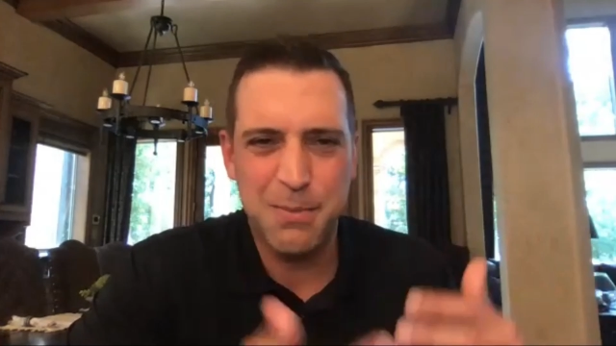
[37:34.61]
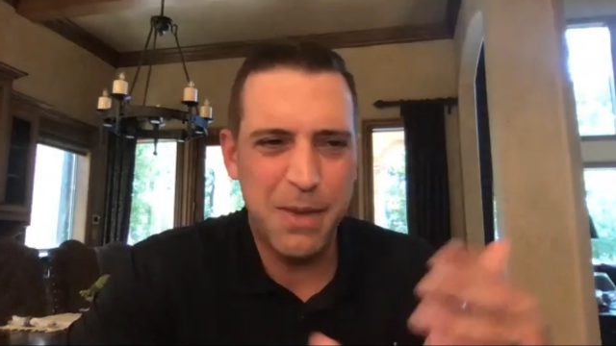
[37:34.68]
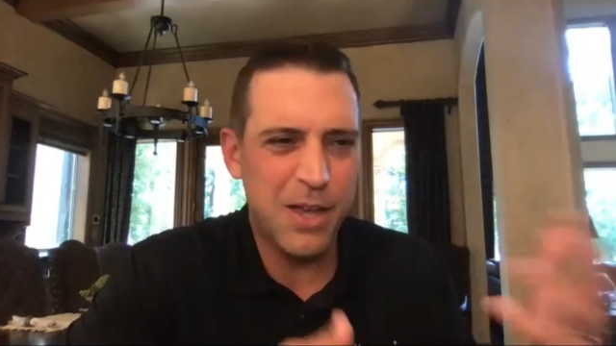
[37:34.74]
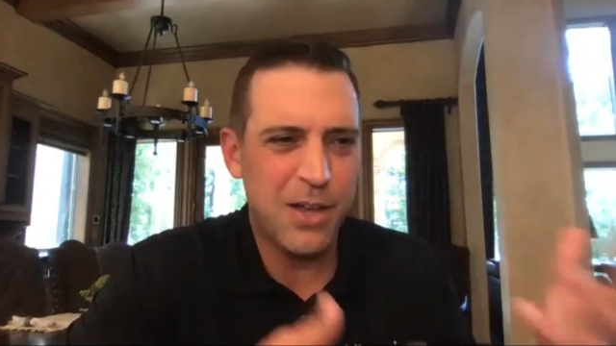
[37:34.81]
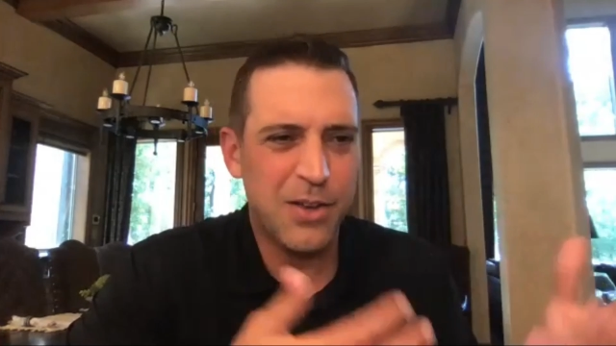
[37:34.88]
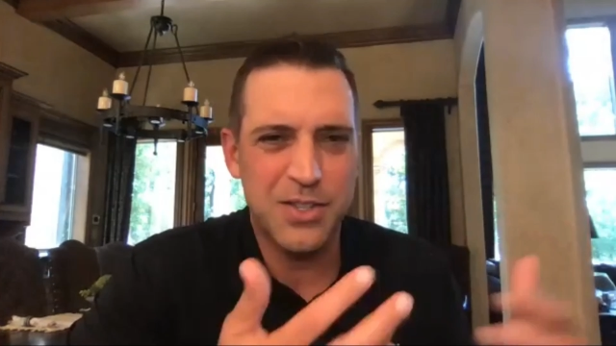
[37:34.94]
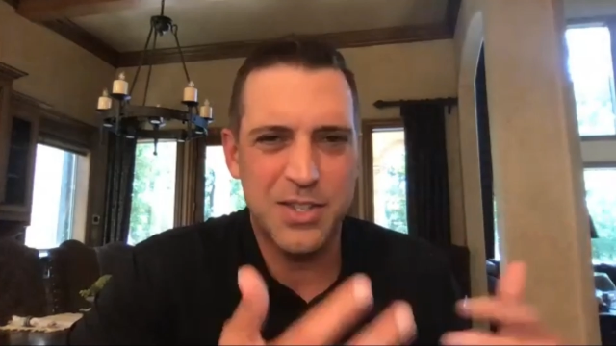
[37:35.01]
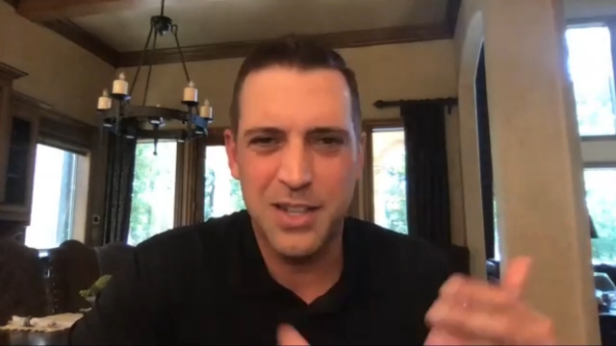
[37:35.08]

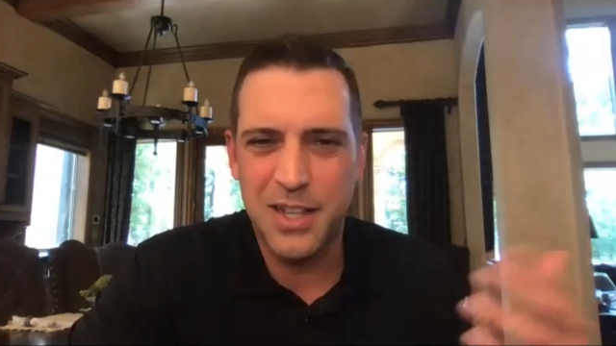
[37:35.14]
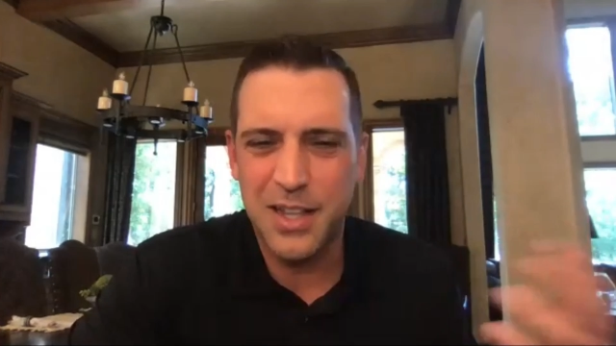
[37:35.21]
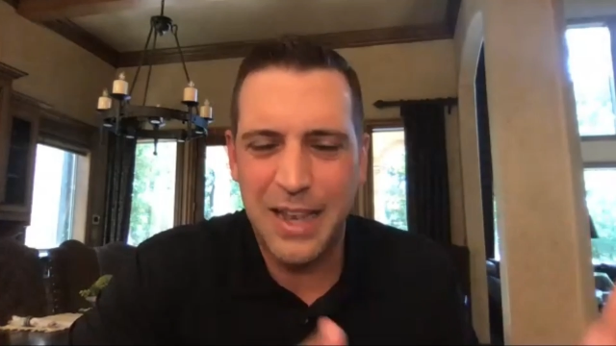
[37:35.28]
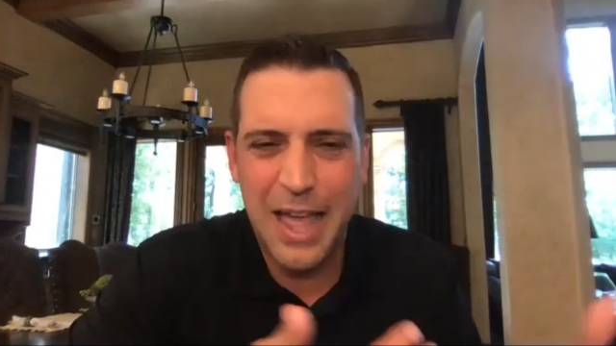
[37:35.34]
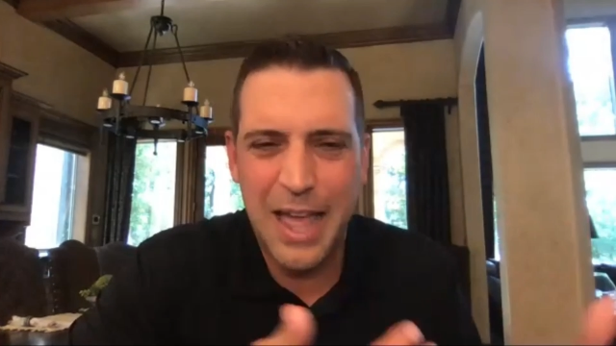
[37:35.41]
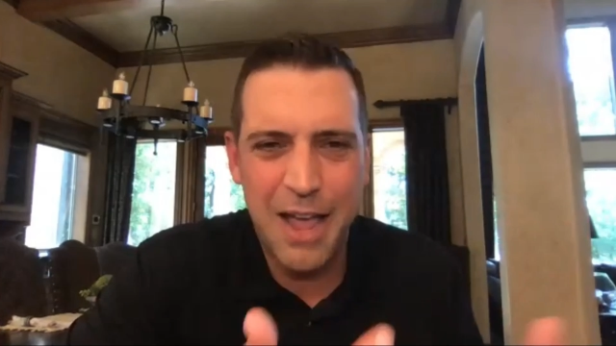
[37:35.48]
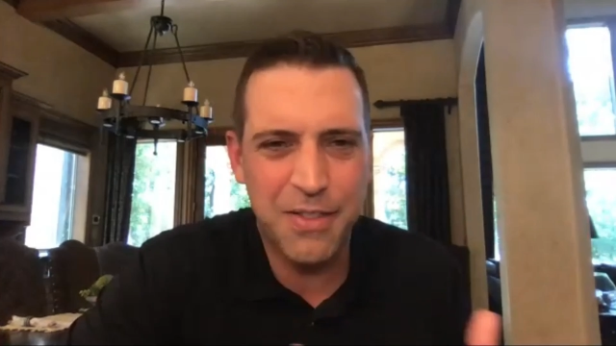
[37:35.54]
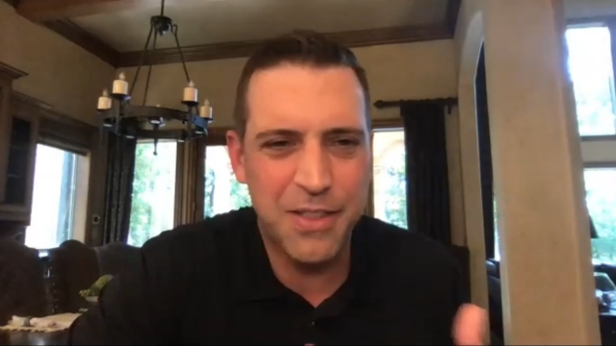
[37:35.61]
smells and
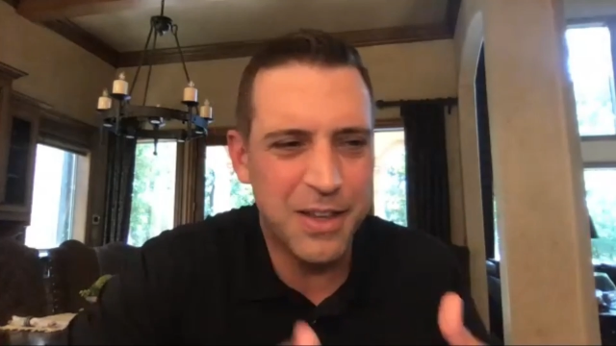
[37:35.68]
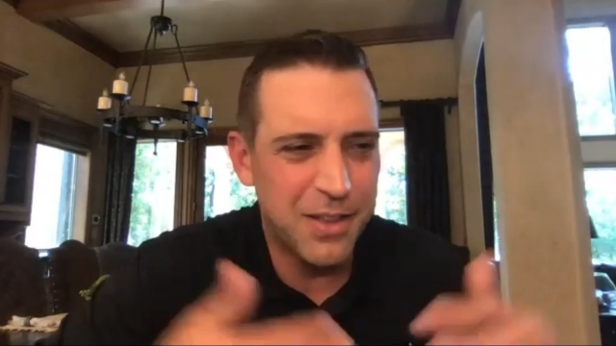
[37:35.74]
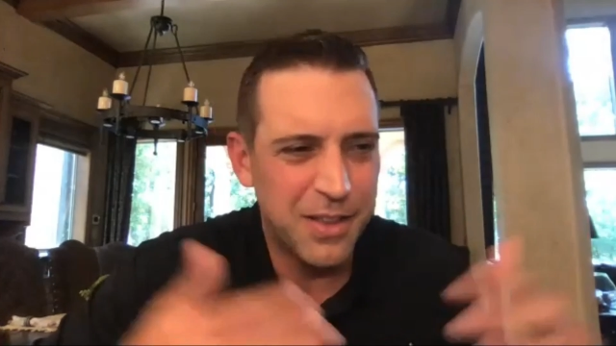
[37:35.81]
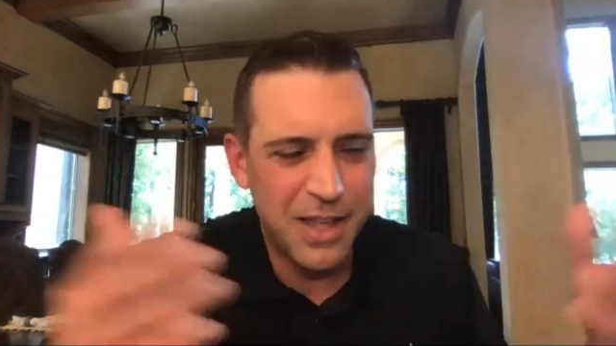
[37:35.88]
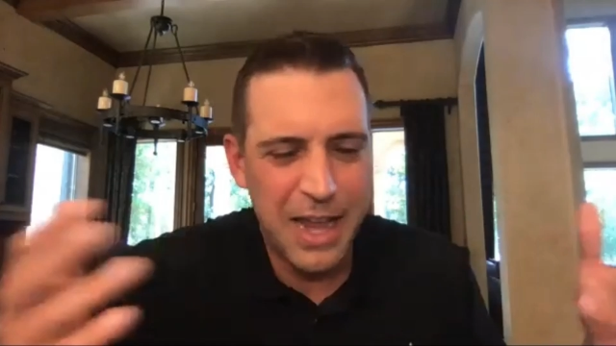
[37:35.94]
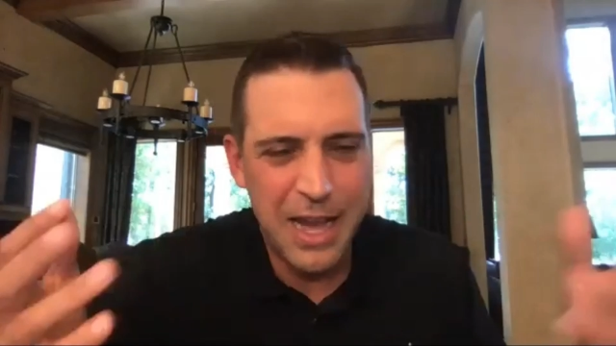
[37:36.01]
the